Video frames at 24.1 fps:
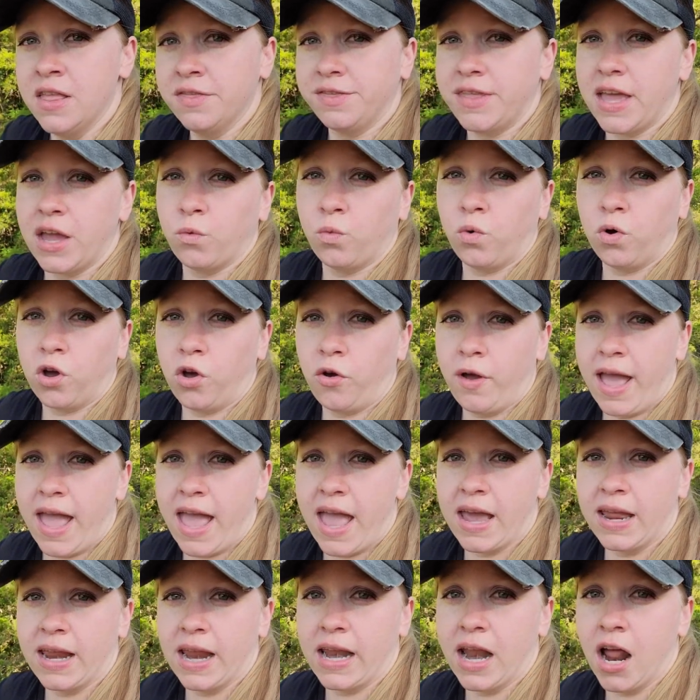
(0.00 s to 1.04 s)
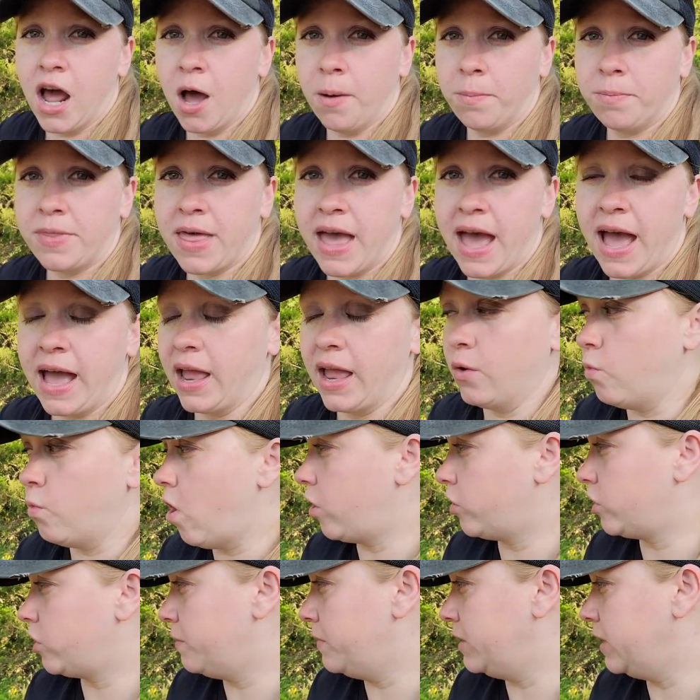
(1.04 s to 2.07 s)
then we'll go ahead and up that and
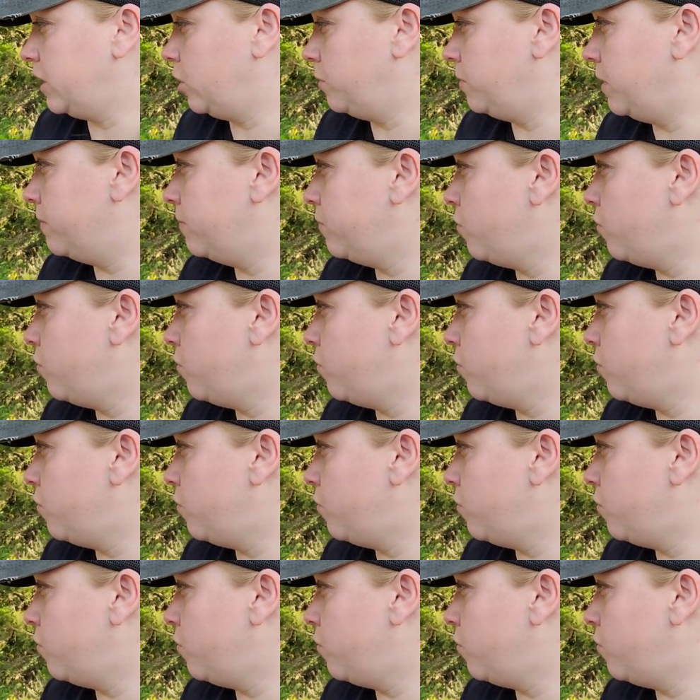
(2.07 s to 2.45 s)
water them a little bit